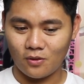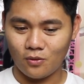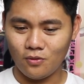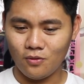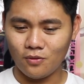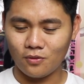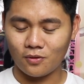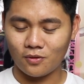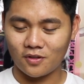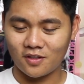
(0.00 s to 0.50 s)

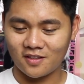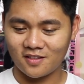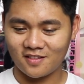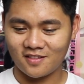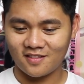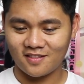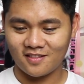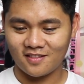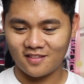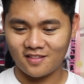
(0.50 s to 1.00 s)
Ooh,
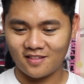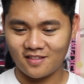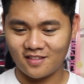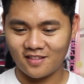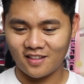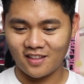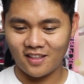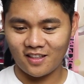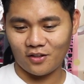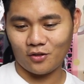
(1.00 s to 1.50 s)

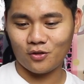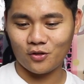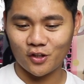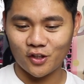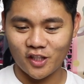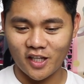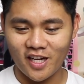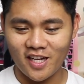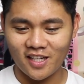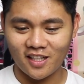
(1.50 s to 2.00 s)
a little
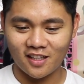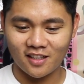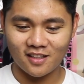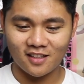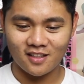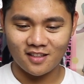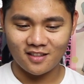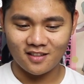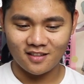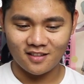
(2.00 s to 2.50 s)
shake.
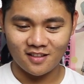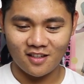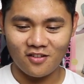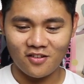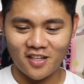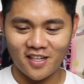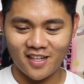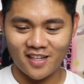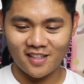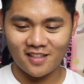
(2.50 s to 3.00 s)

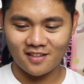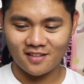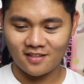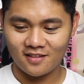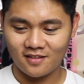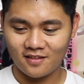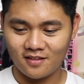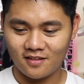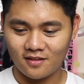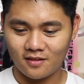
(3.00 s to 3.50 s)
Okay.
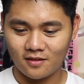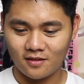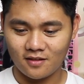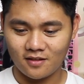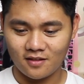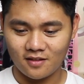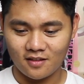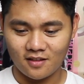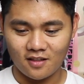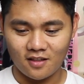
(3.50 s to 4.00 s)

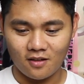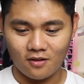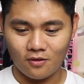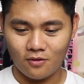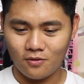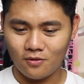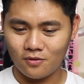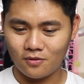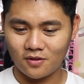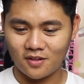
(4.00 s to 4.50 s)

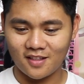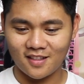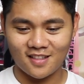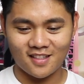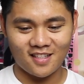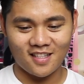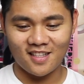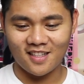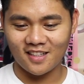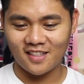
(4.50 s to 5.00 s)
Oh, the,
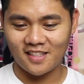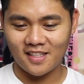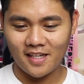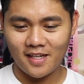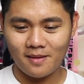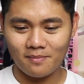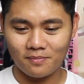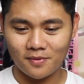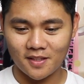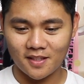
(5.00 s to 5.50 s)
the
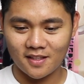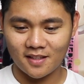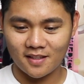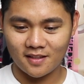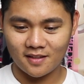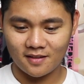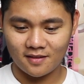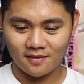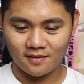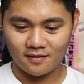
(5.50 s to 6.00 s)
dips.
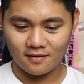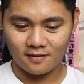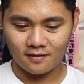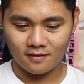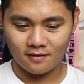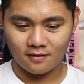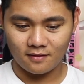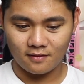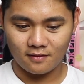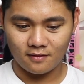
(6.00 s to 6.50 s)

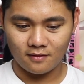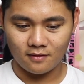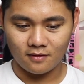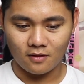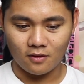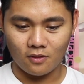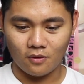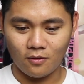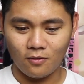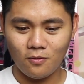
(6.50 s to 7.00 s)

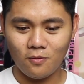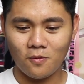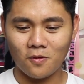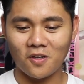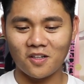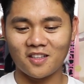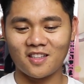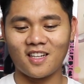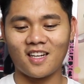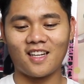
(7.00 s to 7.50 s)
Oh,
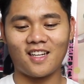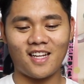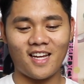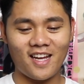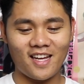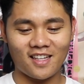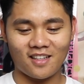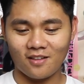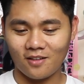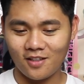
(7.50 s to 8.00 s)
the leg.